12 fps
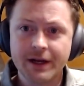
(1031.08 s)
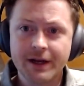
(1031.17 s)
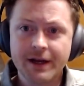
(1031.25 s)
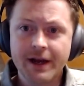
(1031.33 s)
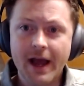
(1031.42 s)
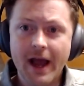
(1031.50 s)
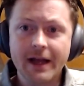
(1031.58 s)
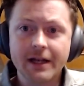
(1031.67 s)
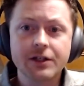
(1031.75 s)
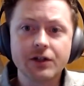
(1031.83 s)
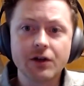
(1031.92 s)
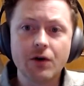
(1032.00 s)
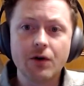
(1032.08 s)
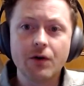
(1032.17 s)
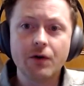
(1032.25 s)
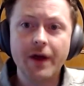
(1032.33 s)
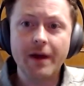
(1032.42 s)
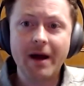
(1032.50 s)
And so they might
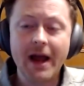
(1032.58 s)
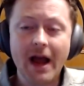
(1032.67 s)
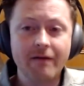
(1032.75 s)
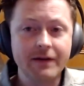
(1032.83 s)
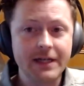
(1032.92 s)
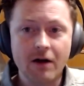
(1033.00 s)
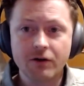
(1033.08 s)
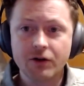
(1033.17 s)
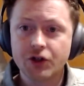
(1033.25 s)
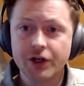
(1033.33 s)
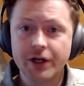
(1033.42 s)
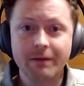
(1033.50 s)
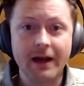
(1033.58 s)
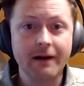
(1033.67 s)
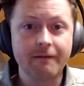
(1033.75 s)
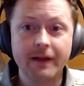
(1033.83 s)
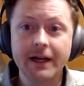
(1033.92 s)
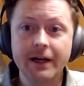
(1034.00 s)
have a downstream like Flink
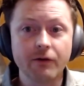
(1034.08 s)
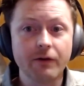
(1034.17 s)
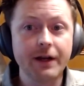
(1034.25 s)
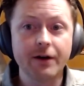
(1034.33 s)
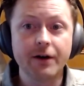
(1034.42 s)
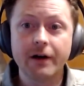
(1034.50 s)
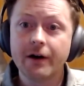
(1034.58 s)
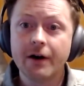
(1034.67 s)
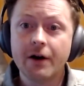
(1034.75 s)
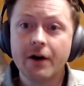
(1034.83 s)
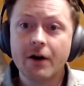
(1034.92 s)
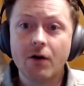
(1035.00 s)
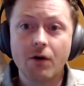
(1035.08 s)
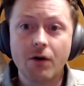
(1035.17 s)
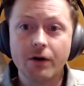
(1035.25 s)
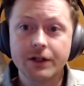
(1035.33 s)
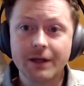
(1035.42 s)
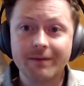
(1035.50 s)
reader or
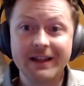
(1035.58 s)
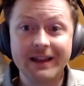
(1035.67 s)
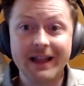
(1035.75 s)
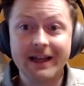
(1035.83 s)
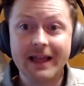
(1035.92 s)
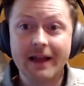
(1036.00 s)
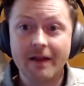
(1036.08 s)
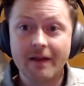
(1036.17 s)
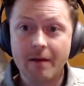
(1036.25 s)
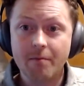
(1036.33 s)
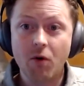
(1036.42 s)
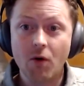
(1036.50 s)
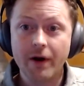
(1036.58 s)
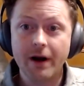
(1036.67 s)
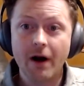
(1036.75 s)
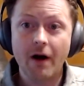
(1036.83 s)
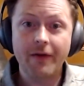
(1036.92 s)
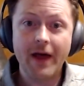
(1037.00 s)
something like that that they point on
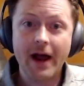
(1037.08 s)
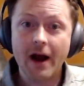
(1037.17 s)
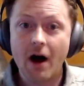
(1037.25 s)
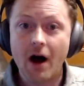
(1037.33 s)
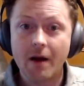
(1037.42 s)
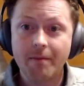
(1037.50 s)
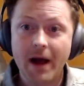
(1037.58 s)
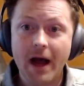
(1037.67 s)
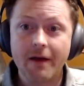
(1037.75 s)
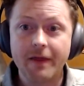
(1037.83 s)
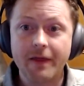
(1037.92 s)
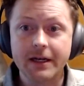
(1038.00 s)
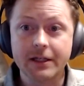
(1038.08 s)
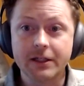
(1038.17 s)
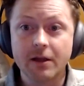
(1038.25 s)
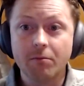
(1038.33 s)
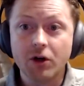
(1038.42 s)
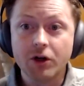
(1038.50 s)
that hot path that does the merge
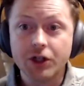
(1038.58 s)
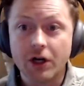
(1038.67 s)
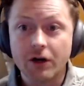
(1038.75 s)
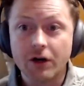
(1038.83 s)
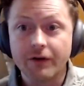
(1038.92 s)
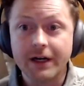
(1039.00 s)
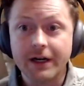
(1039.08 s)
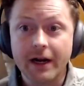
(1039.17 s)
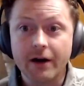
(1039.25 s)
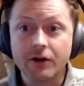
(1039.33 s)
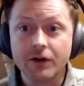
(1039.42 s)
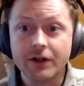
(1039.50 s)
on read characteristic.